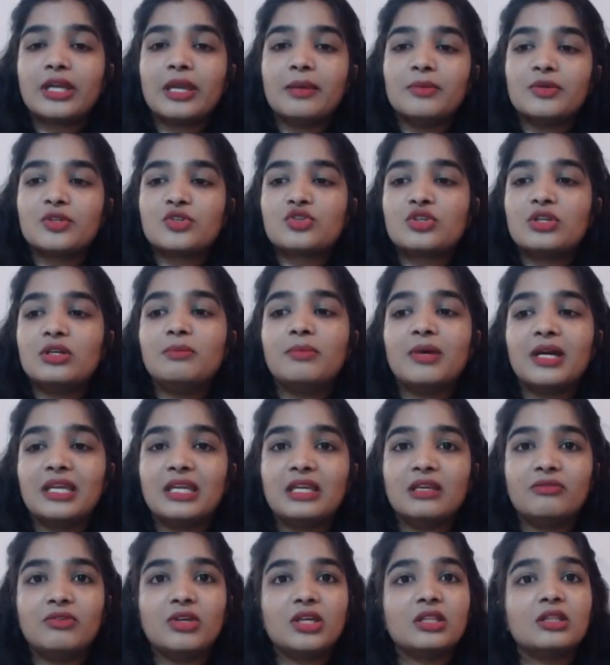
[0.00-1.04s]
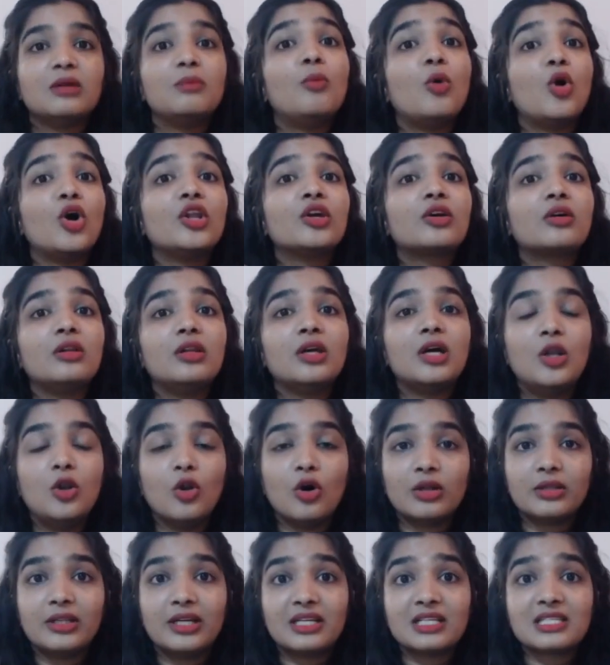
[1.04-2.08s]
the chemistry by giving the molecular
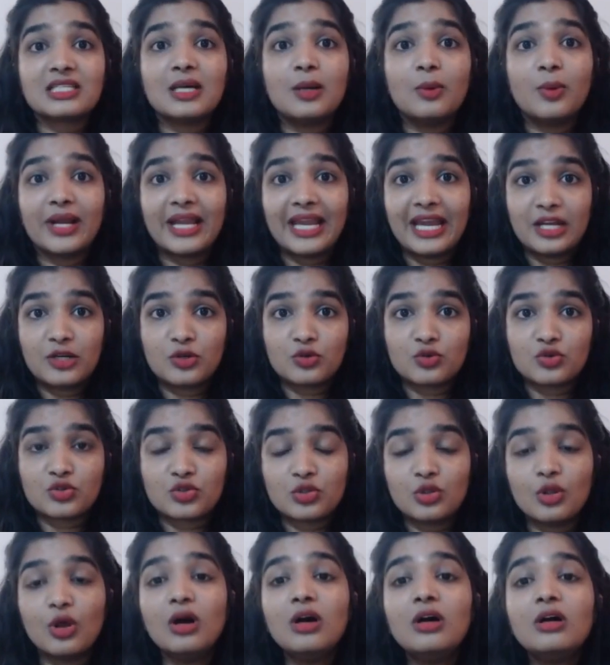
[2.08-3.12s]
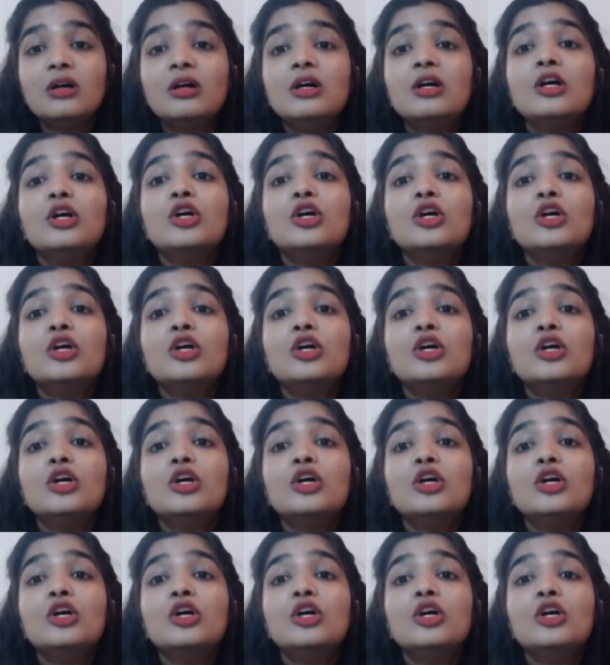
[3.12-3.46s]
law, that is Avogadro's law.